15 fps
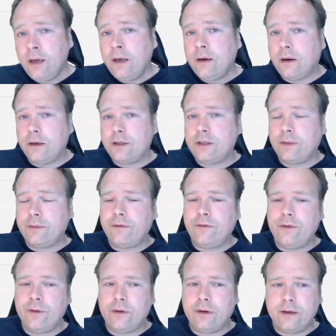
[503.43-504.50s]
on some
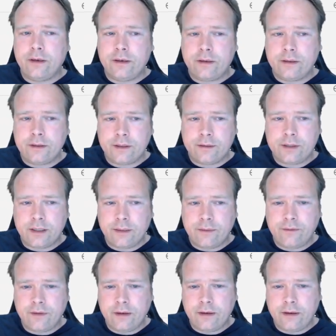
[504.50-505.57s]
of your on some
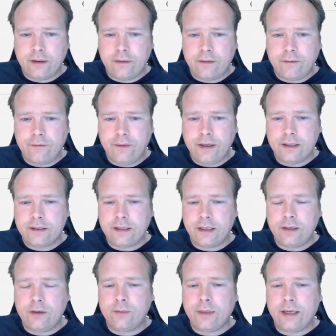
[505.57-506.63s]
of the fields,
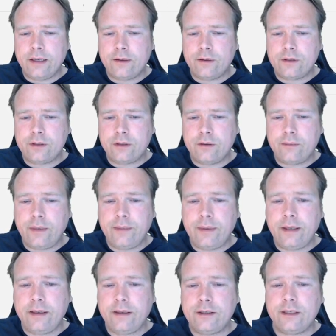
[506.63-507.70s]
and you might also
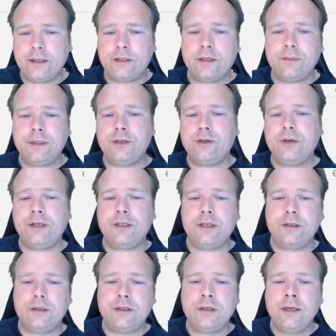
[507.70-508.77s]
maybe in some
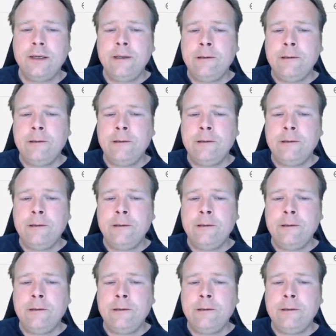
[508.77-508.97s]
situations